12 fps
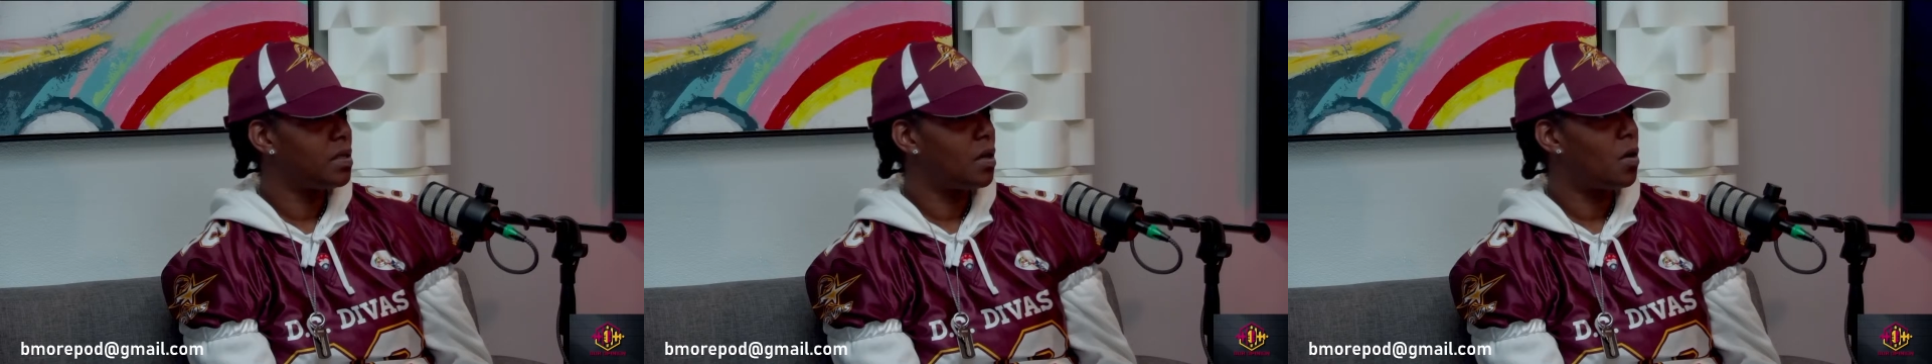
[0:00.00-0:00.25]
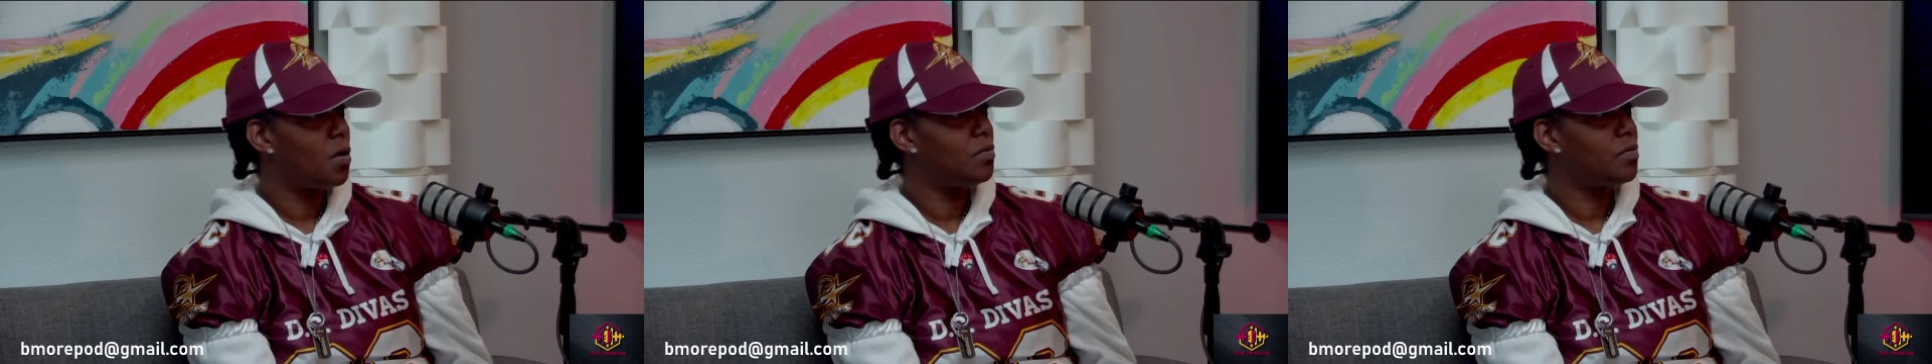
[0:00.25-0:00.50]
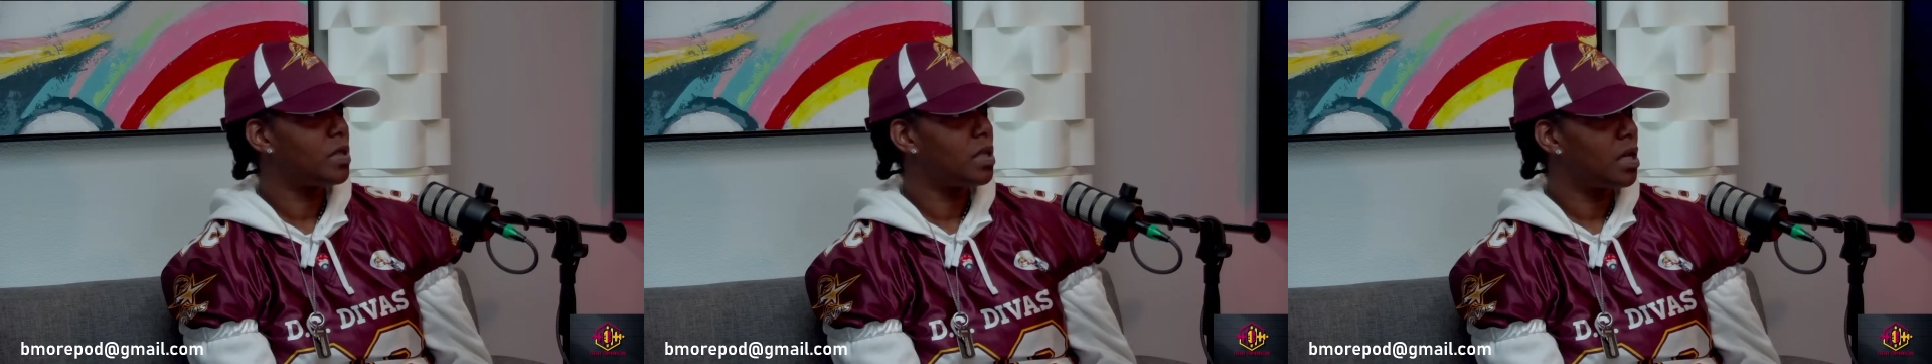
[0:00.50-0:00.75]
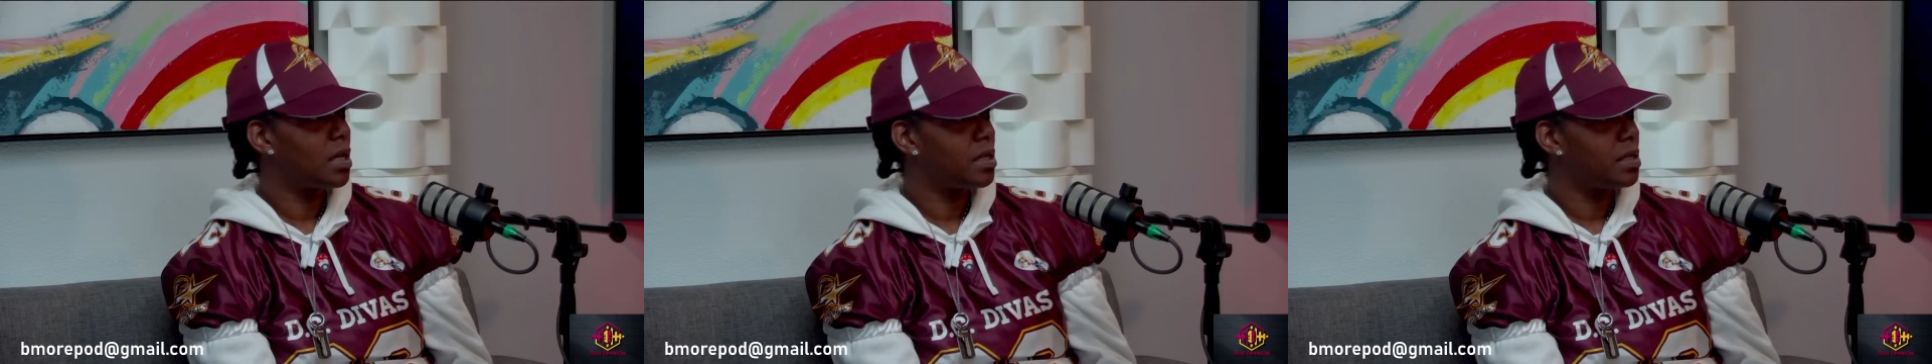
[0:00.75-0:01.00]
heart of a
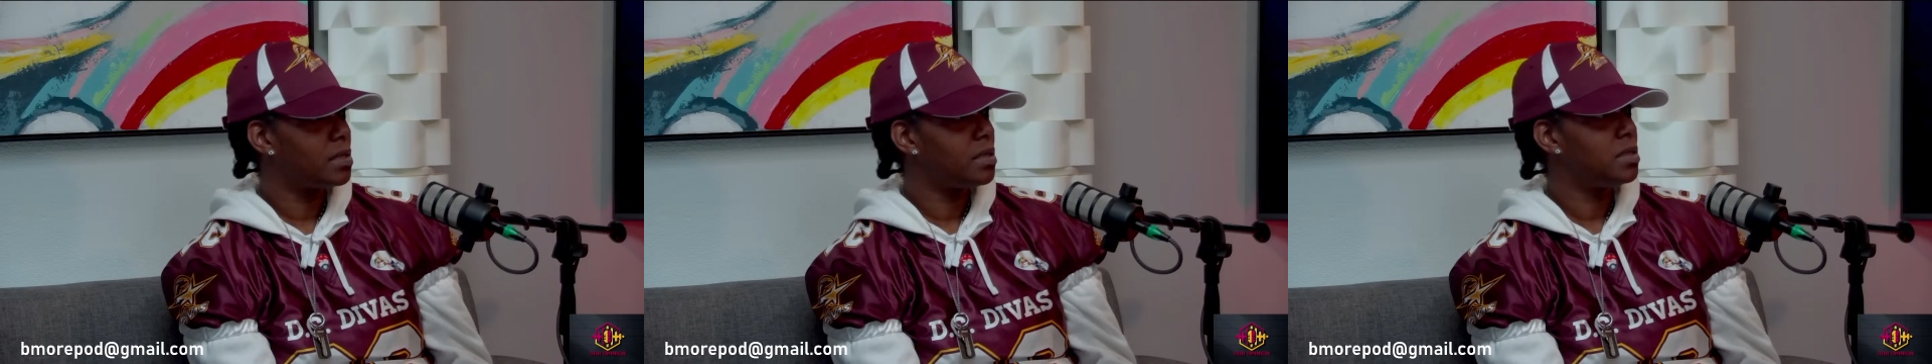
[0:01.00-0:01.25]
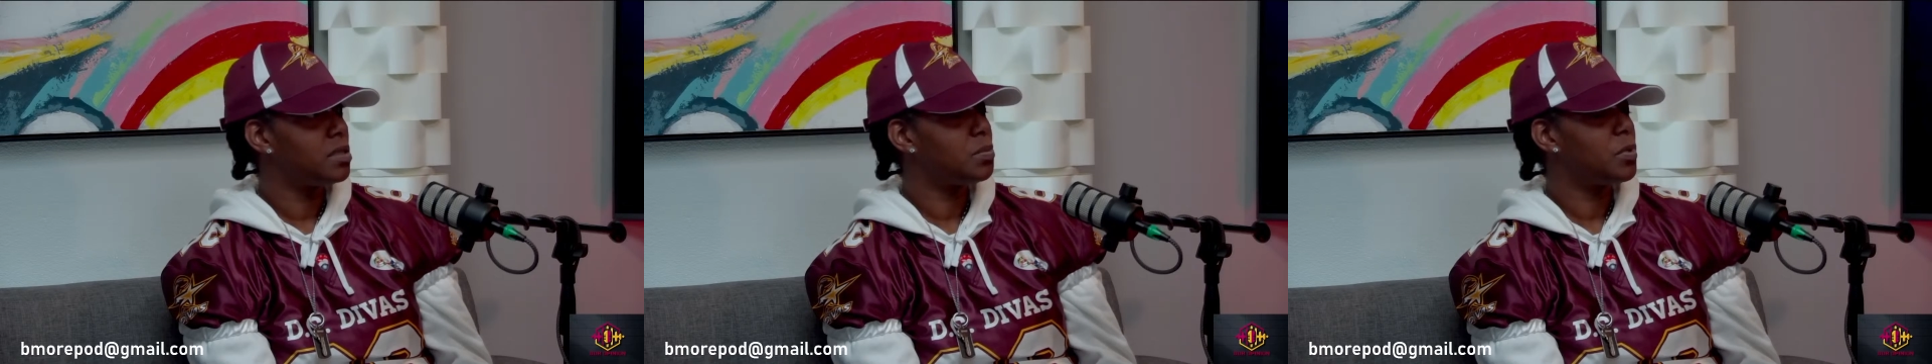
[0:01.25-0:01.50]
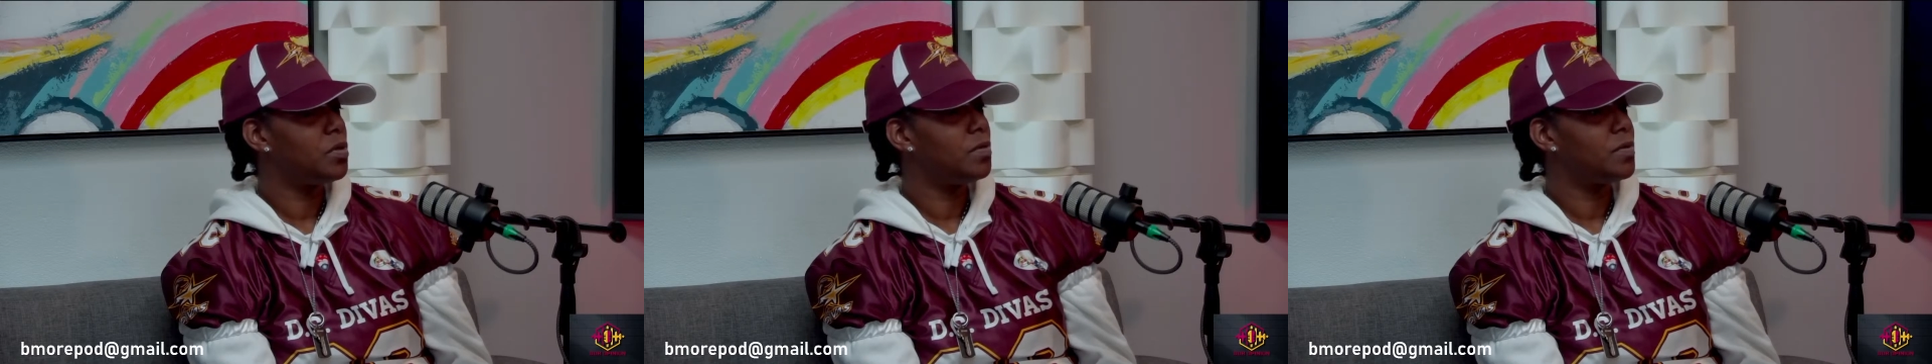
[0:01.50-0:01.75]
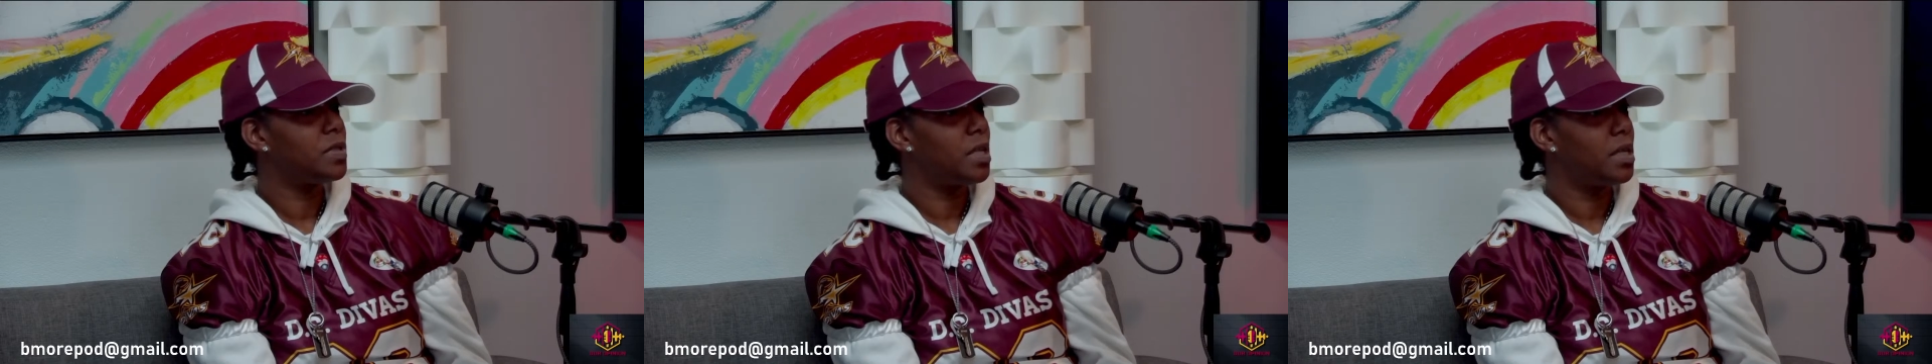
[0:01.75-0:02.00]
lion, spirit
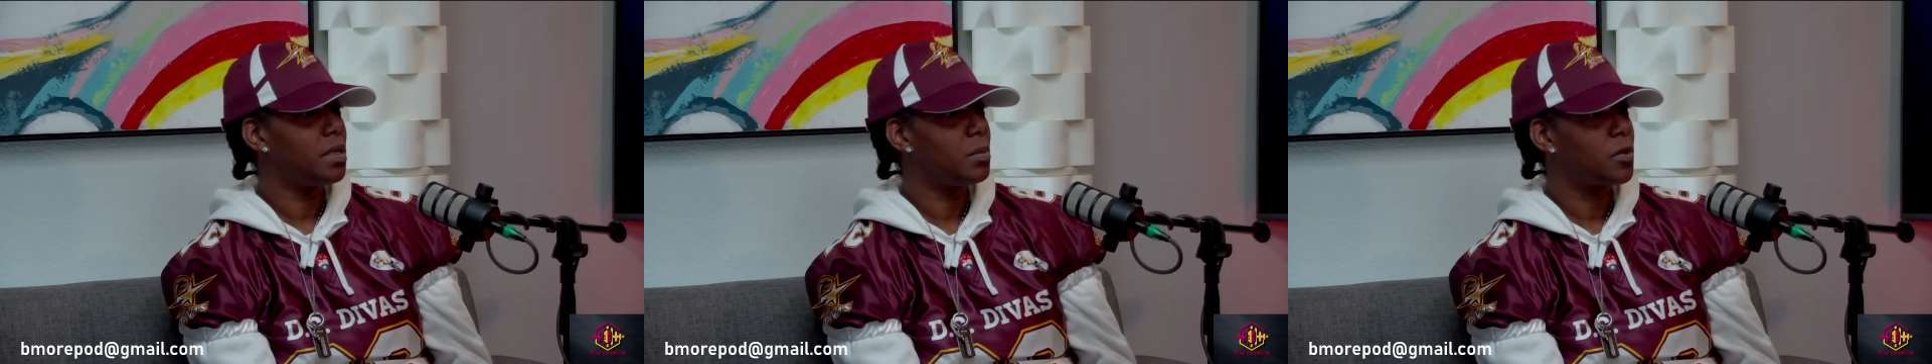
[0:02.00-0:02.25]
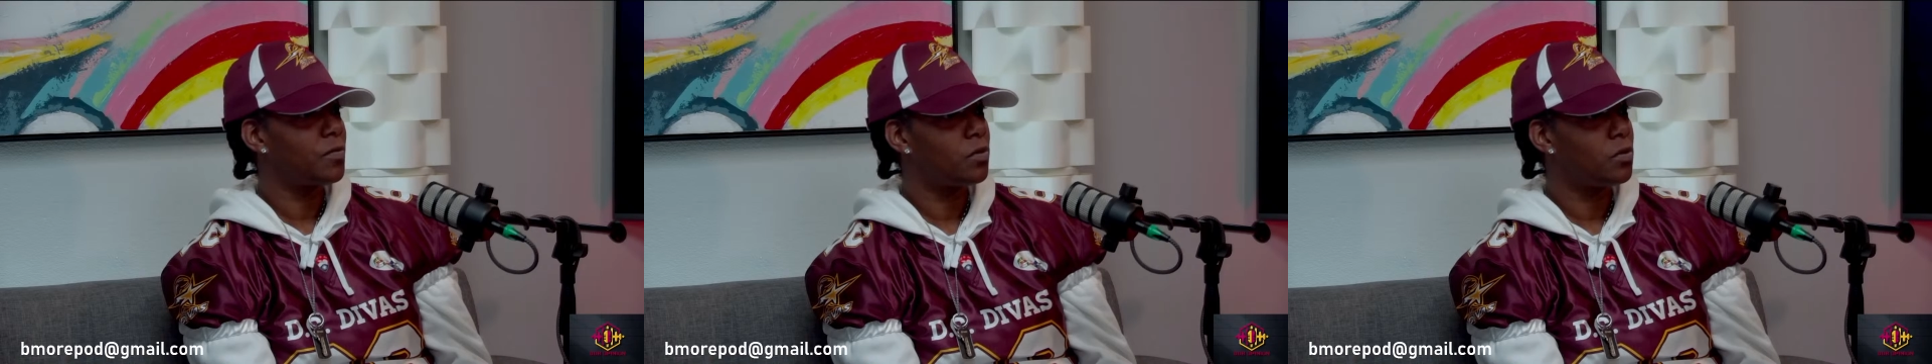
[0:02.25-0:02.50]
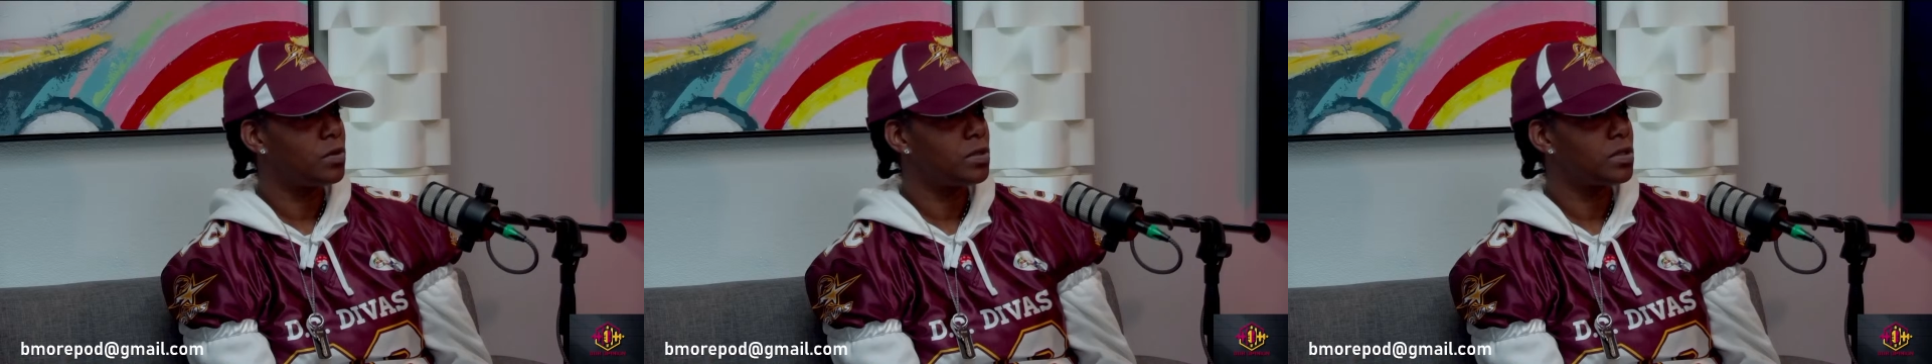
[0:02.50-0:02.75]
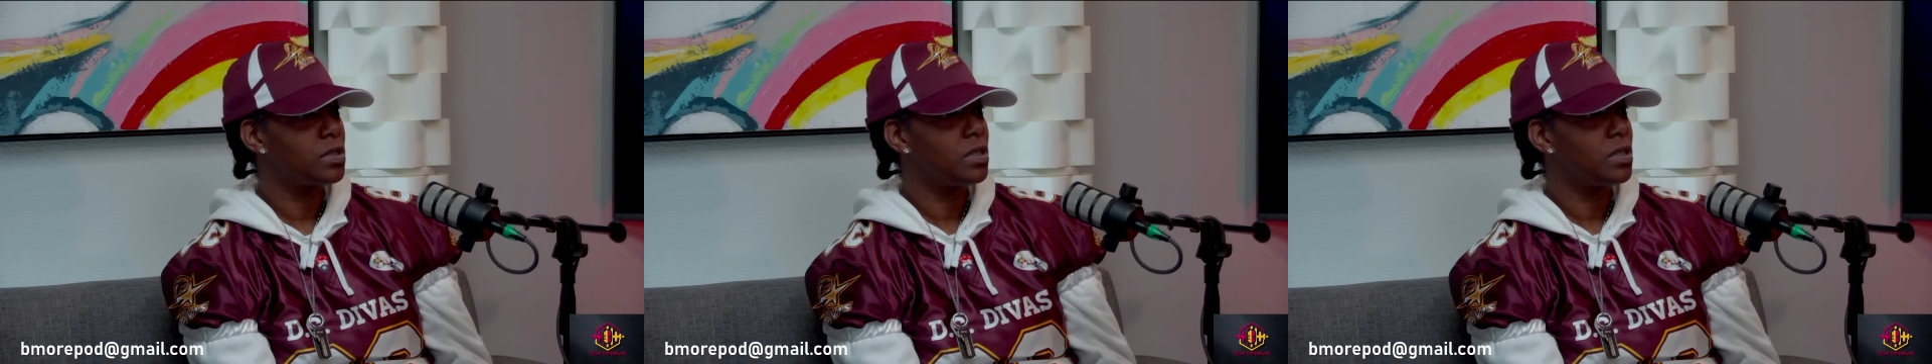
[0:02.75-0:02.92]
of a dynamic force.